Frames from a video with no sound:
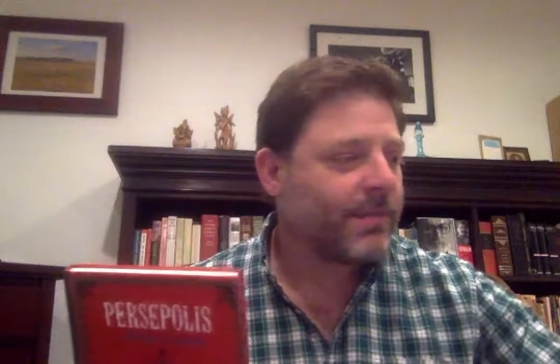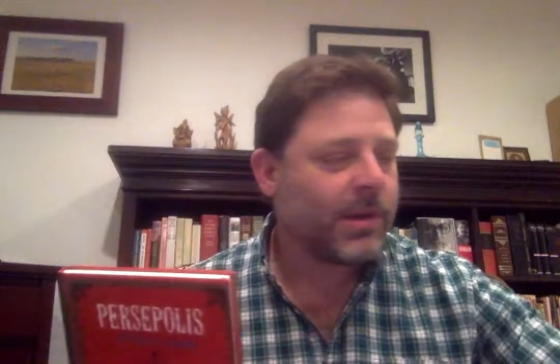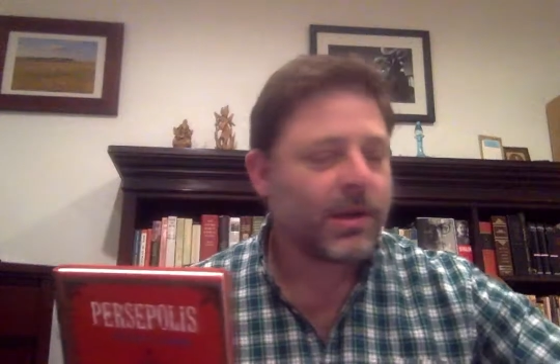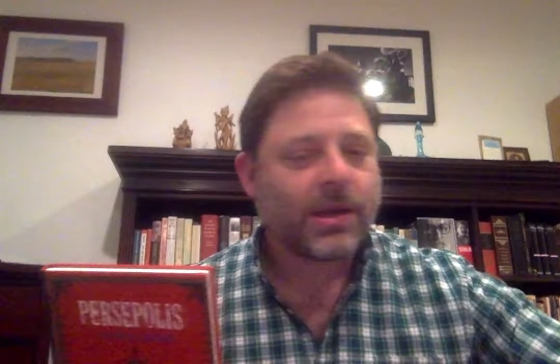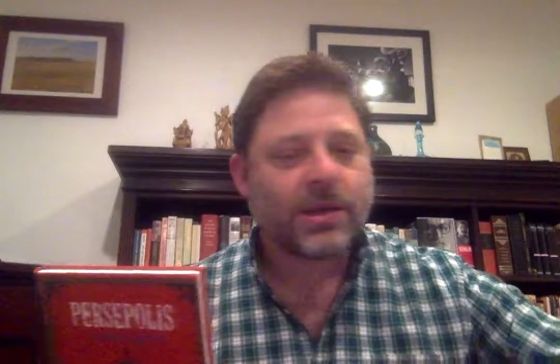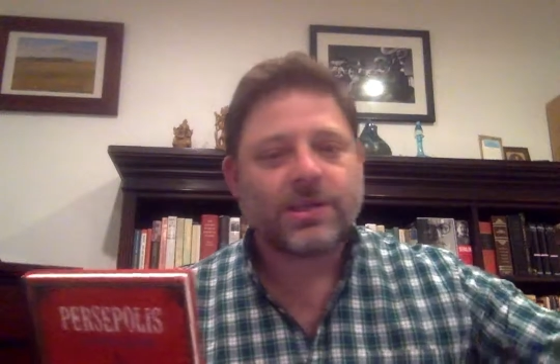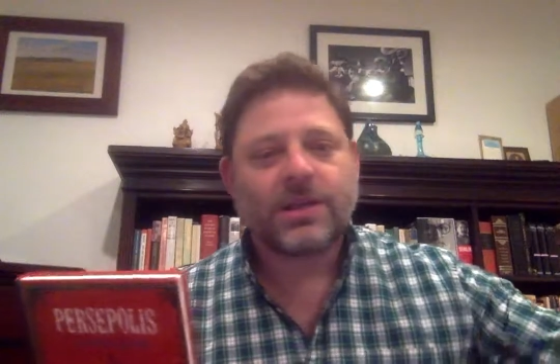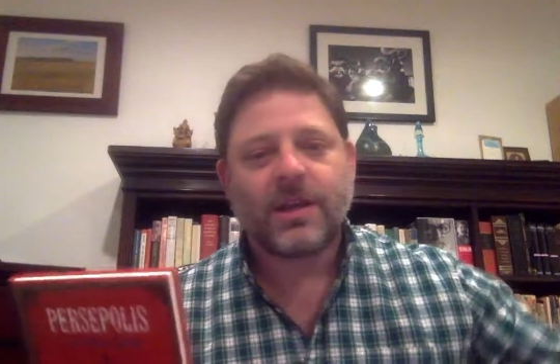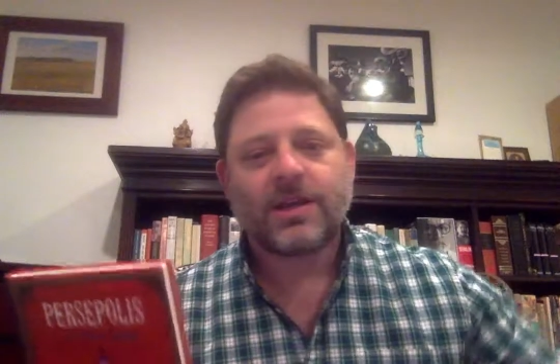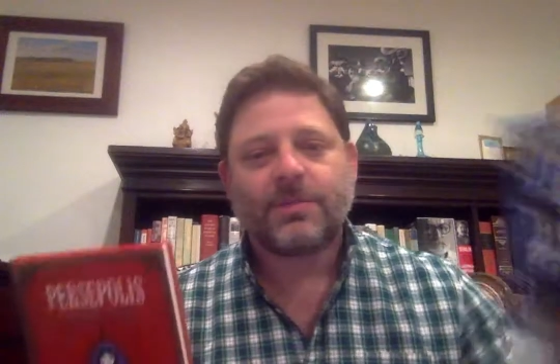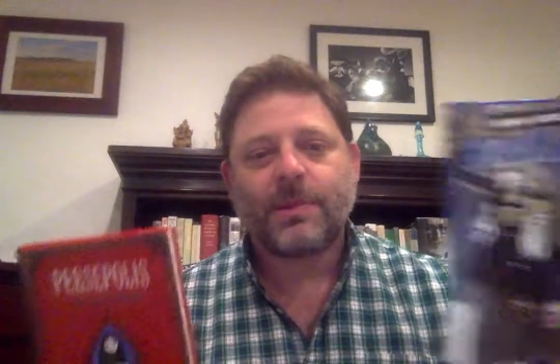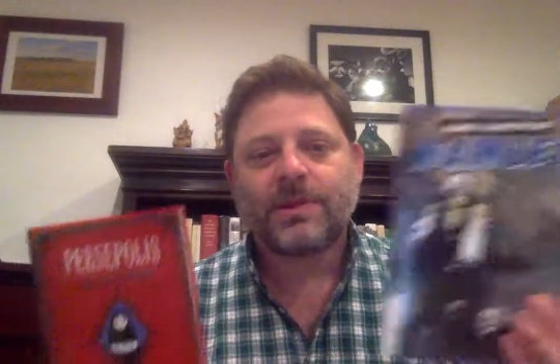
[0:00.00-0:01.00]
book.
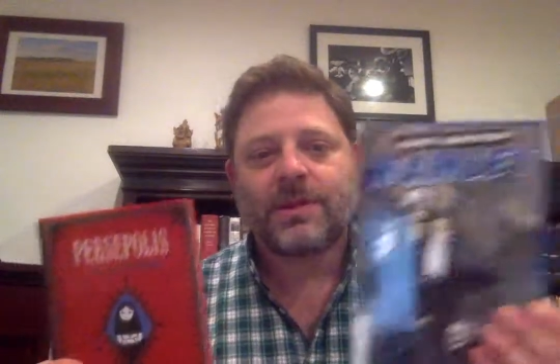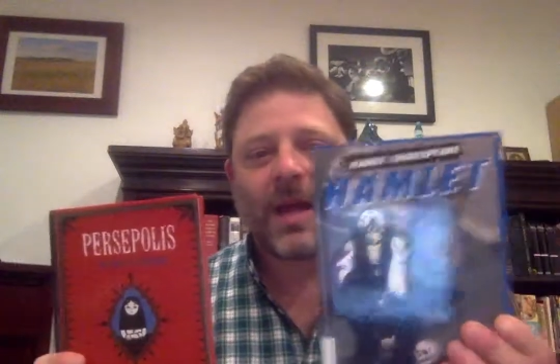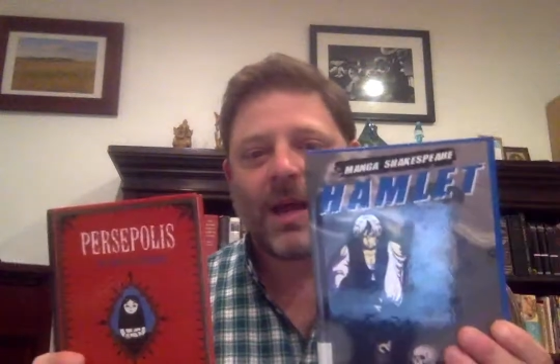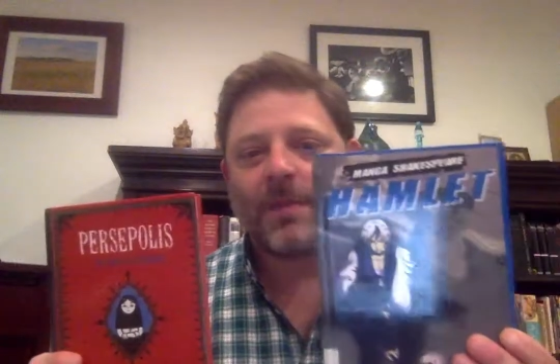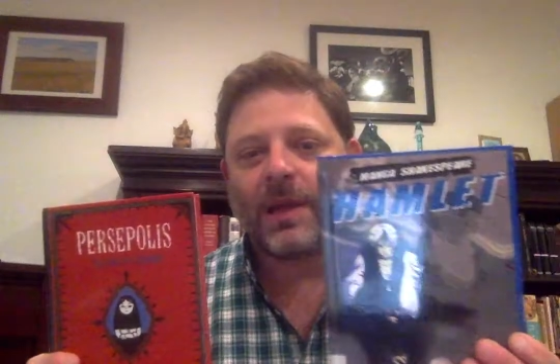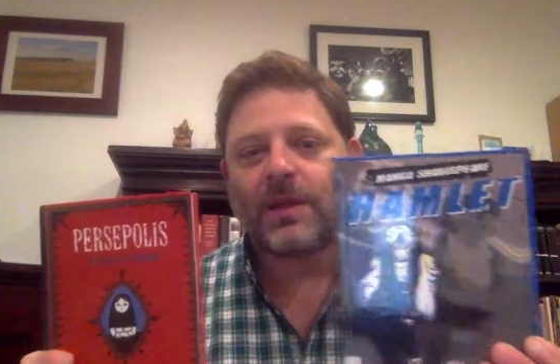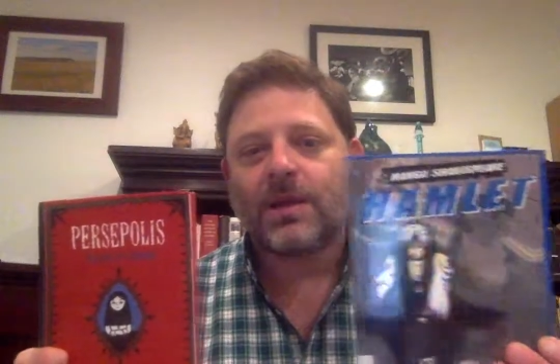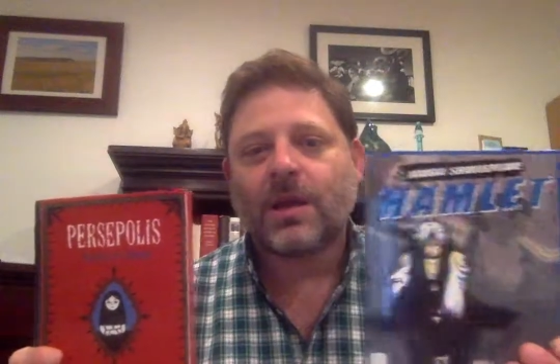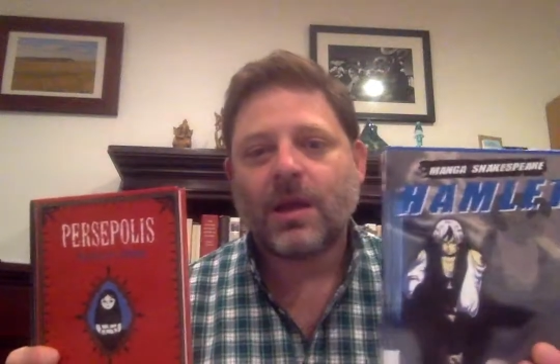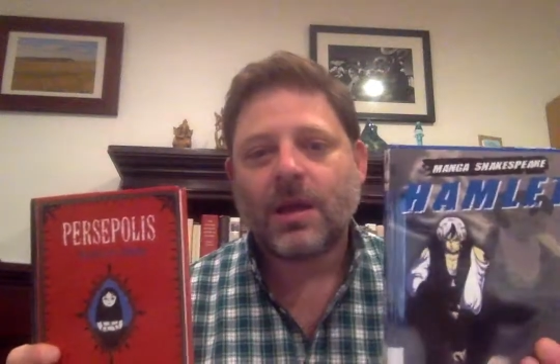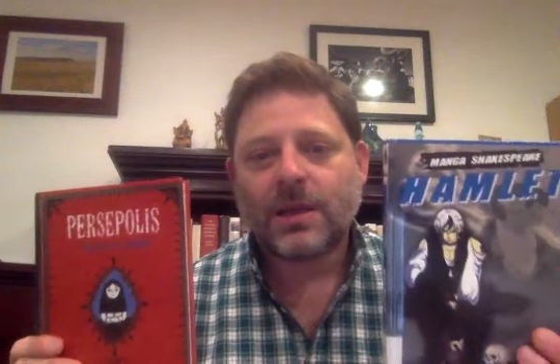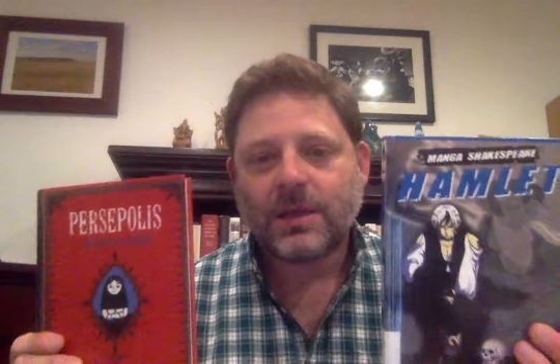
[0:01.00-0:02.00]
Shakespeare's Hamlet.
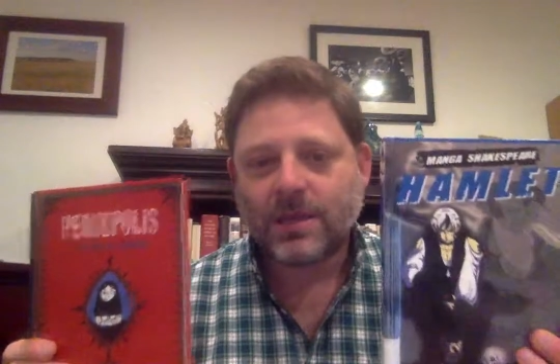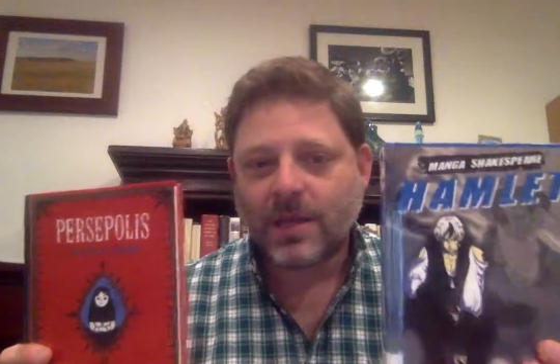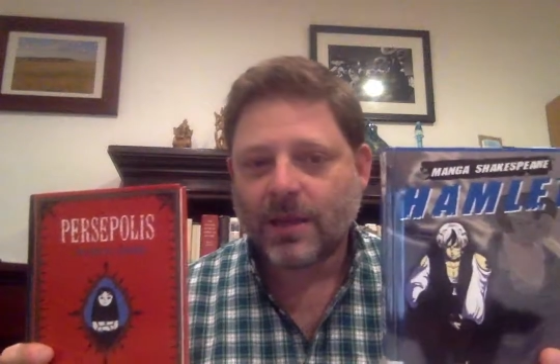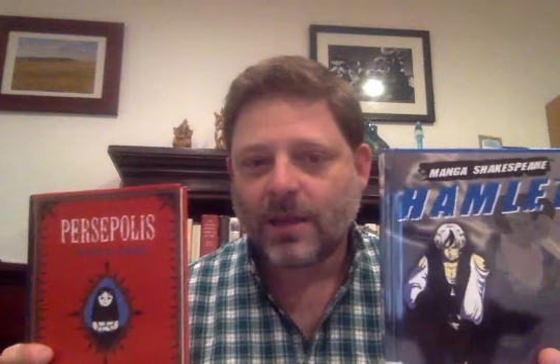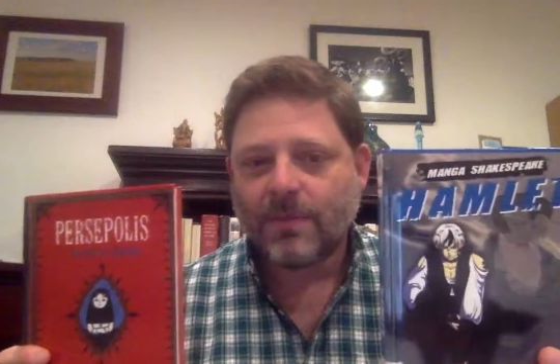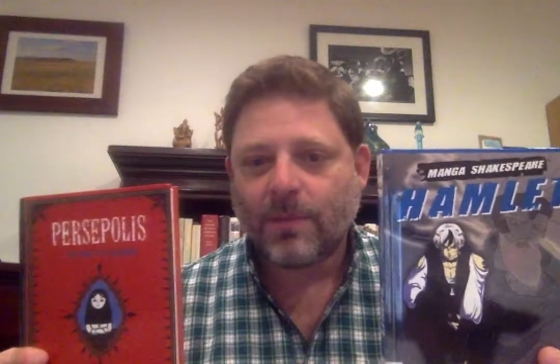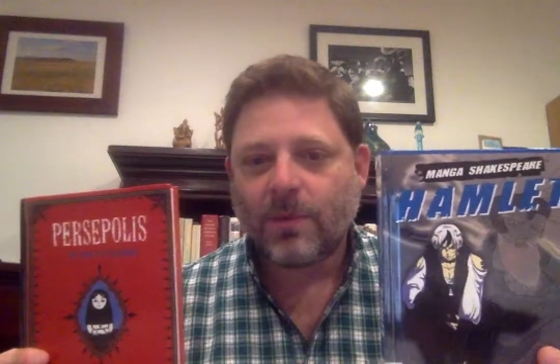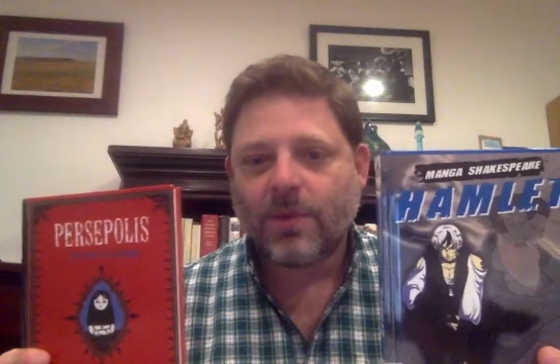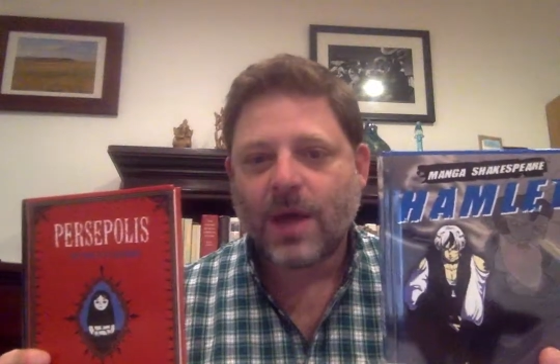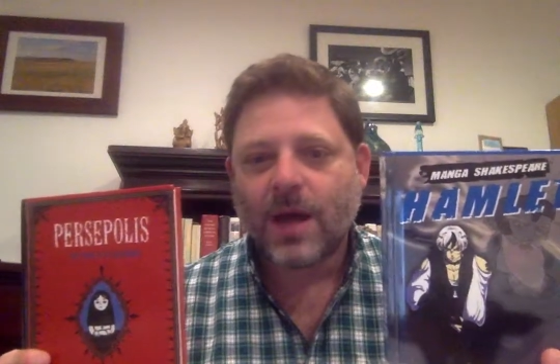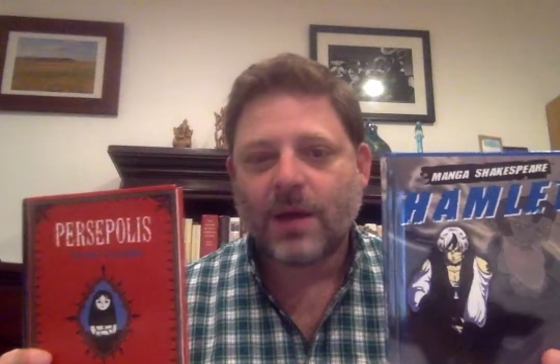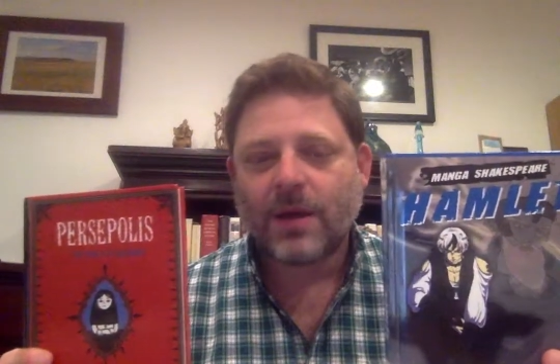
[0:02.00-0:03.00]
Check them both
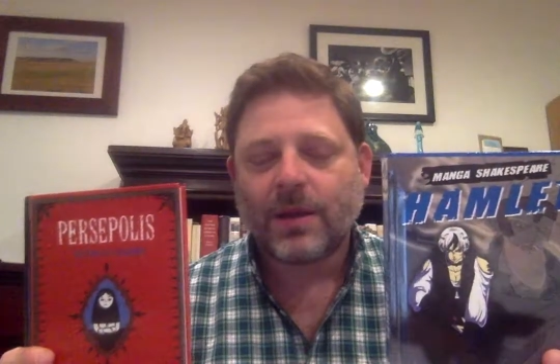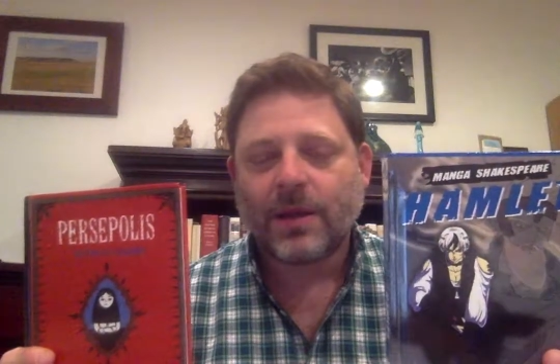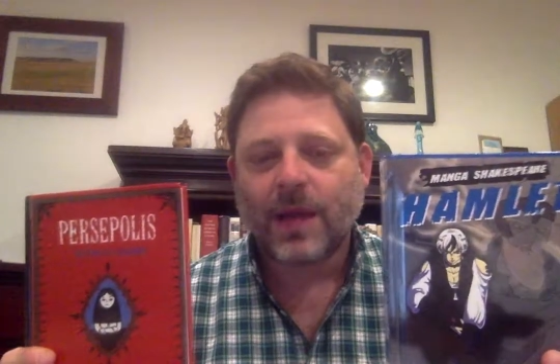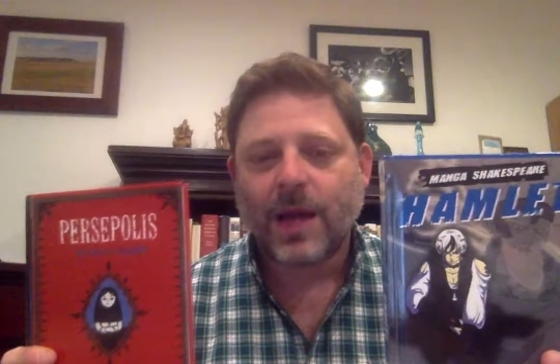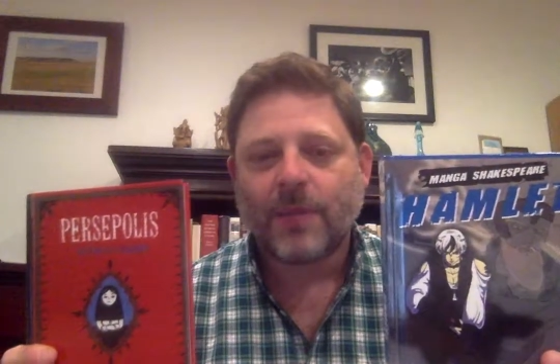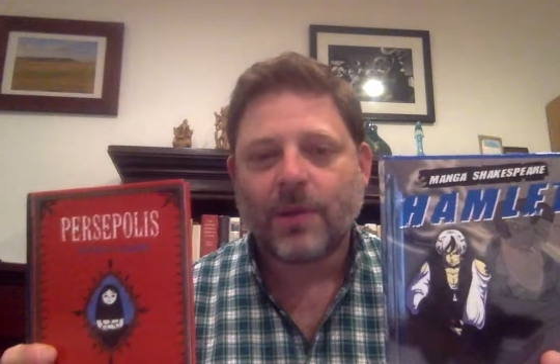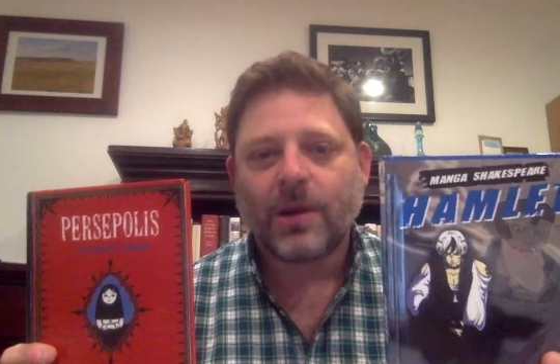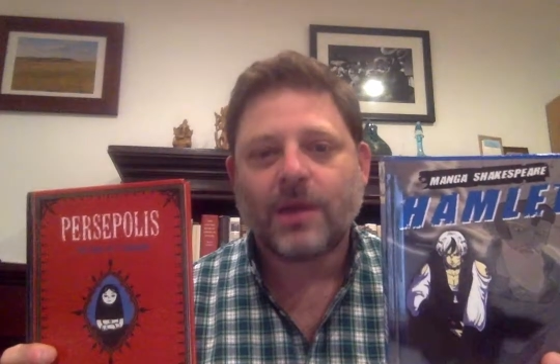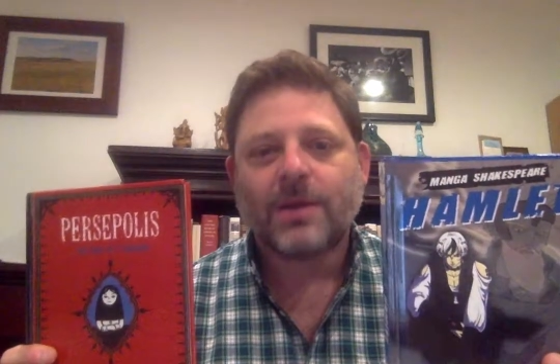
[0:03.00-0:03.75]
out in the library.